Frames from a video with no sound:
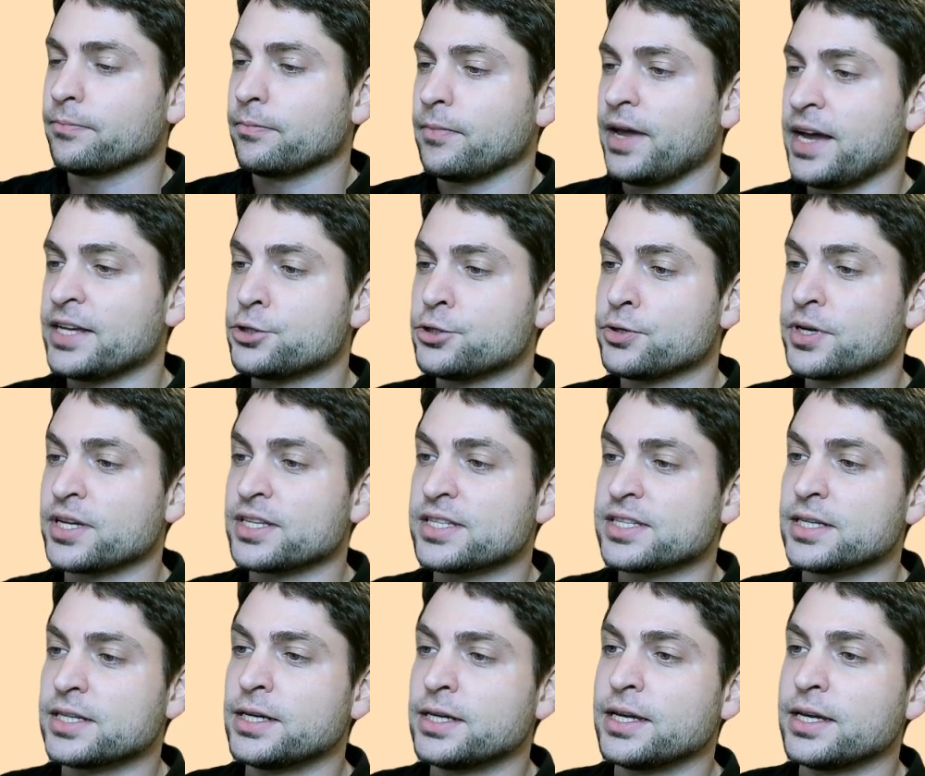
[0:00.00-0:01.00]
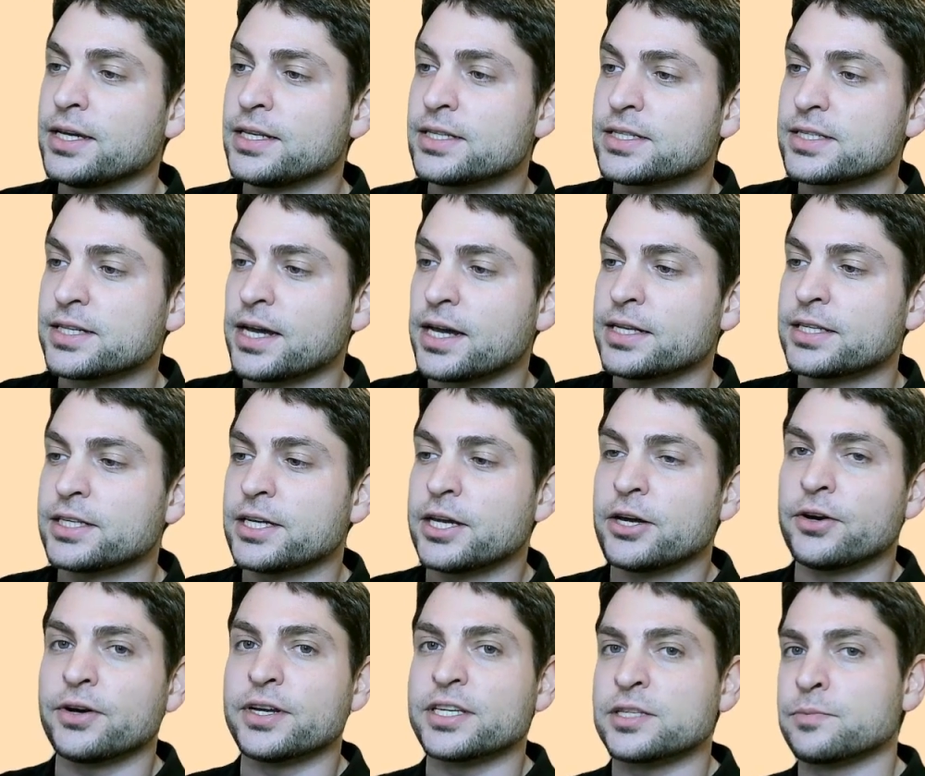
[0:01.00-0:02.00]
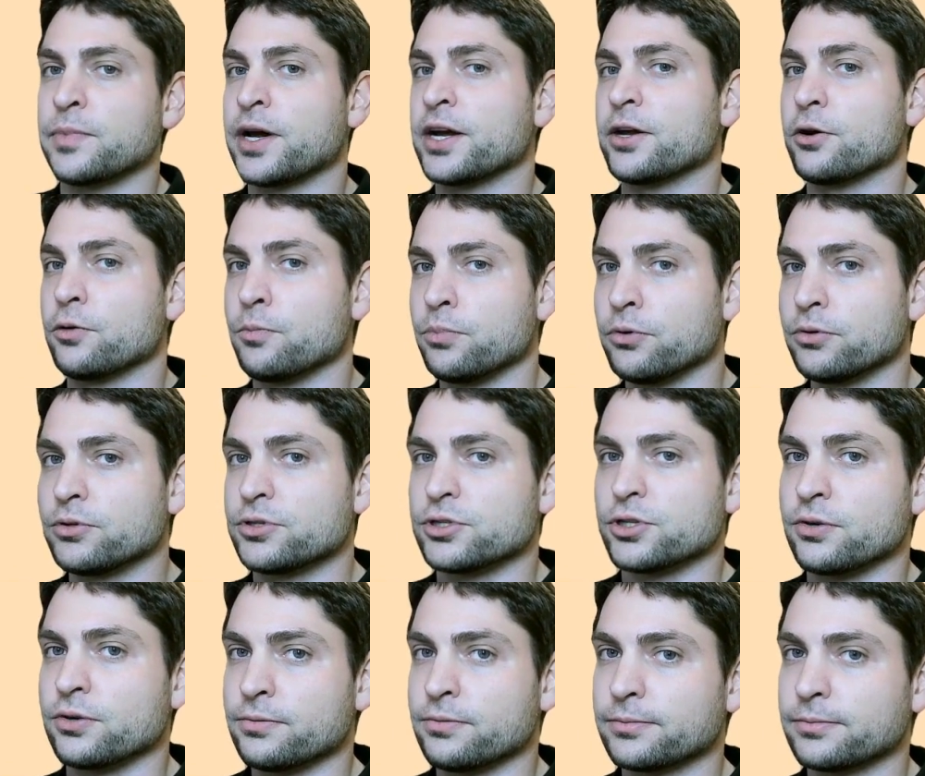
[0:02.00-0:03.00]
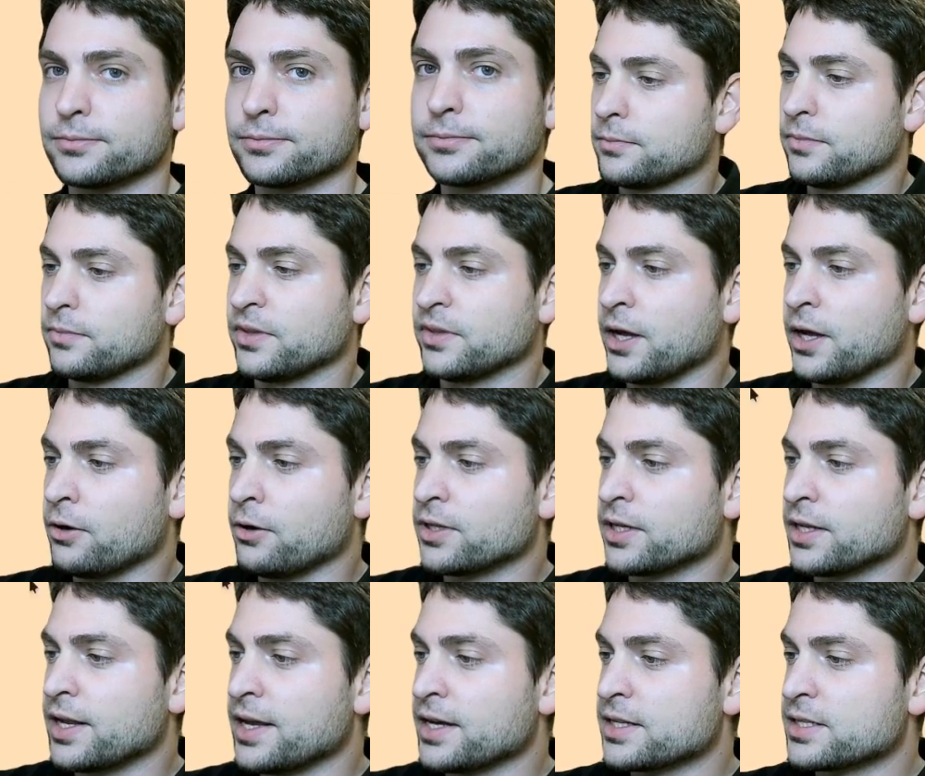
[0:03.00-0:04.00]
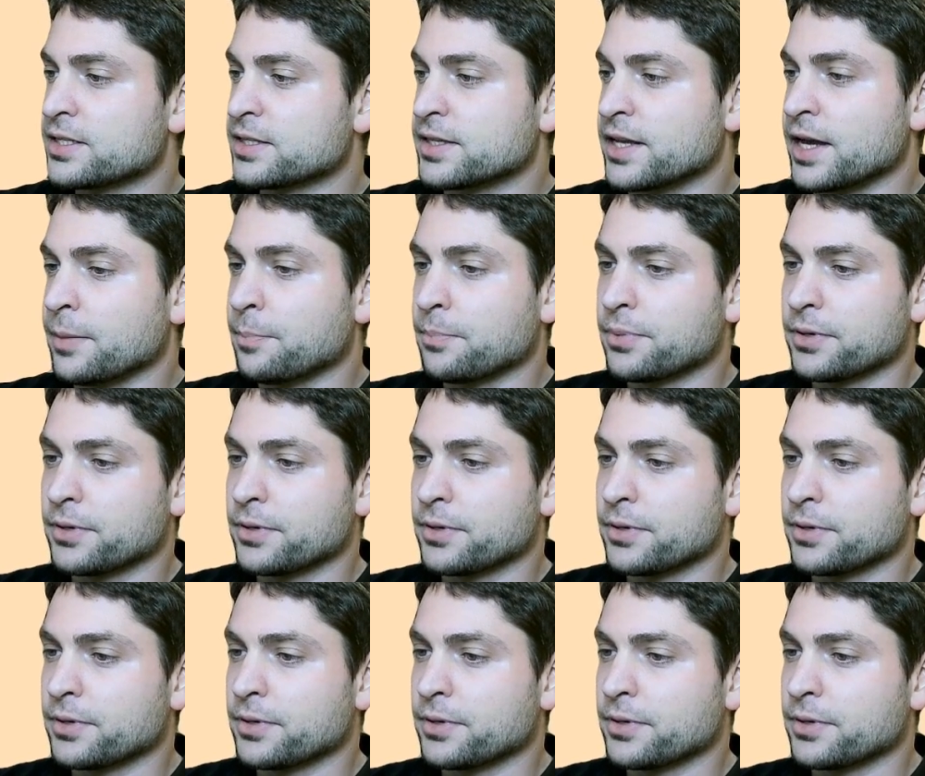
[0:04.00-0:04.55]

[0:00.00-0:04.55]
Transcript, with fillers: As you can see, inside here is my Ubuntu. Now the next step,